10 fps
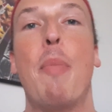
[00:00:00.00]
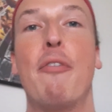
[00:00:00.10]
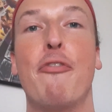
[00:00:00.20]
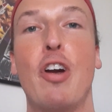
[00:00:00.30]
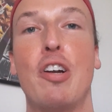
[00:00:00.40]

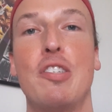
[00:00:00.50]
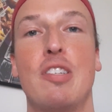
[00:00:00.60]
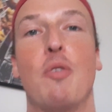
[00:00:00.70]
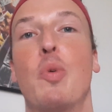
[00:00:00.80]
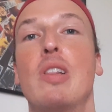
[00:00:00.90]
But
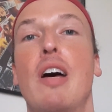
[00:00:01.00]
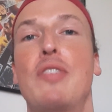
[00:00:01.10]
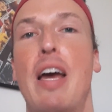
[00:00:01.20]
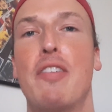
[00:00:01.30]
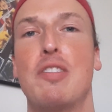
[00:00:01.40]
first, we'd
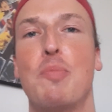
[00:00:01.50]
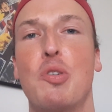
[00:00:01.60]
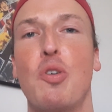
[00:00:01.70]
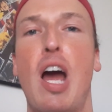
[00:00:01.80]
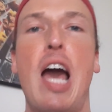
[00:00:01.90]
love to have you
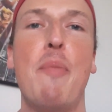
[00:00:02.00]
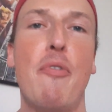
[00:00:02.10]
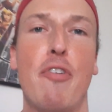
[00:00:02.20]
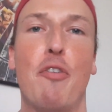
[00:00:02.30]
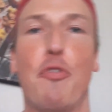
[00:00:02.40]
subscribe.
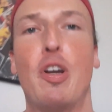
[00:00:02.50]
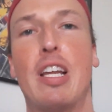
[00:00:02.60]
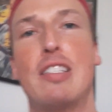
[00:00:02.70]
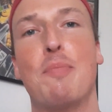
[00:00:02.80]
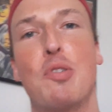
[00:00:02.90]
Feel free
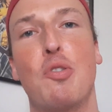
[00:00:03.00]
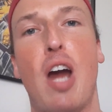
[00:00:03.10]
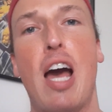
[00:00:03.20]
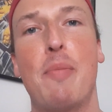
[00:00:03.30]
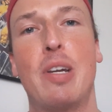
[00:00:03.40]
to
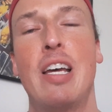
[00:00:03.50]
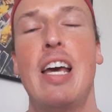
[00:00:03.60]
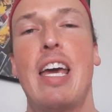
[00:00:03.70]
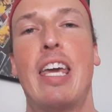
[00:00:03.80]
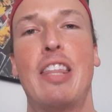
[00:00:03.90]
subscribe and
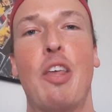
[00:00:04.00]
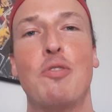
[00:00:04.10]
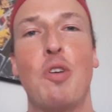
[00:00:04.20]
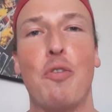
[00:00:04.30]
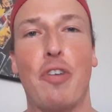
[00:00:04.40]
get
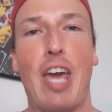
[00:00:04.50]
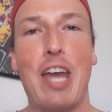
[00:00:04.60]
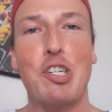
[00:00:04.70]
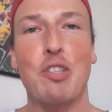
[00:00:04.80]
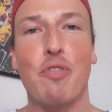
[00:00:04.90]
those
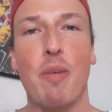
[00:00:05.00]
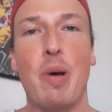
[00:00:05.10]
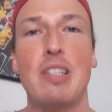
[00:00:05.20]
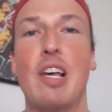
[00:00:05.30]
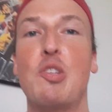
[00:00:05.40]
notifications from
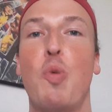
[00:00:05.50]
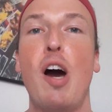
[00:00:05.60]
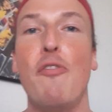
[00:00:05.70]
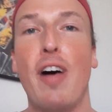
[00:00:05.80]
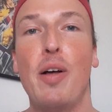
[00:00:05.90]
us. As
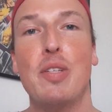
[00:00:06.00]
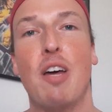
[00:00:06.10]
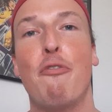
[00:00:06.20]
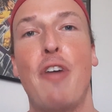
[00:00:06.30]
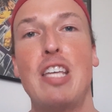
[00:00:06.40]
well, follow us
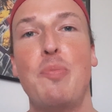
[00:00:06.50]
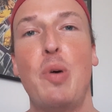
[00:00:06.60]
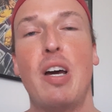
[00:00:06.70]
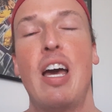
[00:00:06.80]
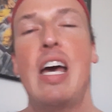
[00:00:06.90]
on
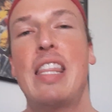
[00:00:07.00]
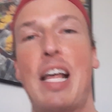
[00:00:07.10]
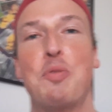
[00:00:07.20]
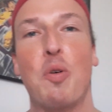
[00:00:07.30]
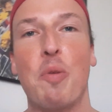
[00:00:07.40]
Facebook.
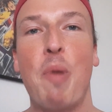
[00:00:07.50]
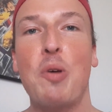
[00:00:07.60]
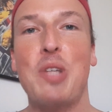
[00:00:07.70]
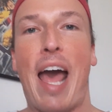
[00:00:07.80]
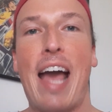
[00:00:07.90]
That's where we're
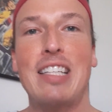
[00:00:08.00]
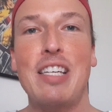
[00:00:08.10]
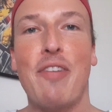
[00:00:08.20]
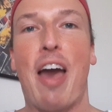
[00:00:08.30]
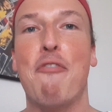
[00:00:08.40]
most
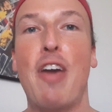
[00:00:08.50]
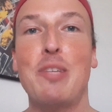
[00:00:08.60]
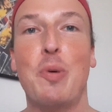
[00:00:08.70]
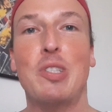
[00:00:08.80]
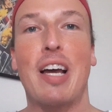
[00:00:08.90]
active at
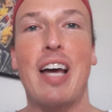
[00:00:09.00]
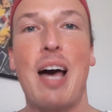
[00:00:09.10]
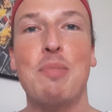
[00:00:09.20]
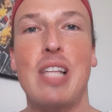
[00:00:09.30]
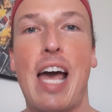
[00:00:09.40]

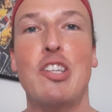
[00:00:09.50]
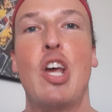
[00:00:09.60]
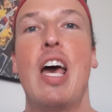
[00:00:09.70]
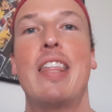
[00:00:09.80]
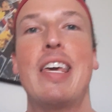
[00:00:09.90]
facebook.com slash
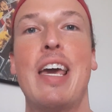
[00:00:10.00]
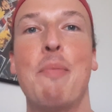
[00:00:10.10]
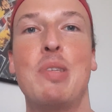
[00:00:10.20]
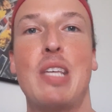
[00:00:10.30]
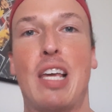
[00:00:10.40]
the
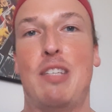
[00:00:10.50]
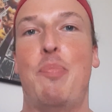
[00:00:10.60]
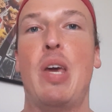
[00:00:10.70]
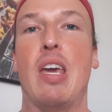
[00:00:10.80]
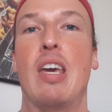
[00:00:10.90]

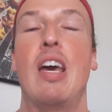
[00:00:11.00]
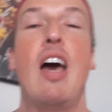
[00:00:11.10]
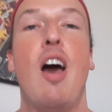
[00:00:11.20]
M6P.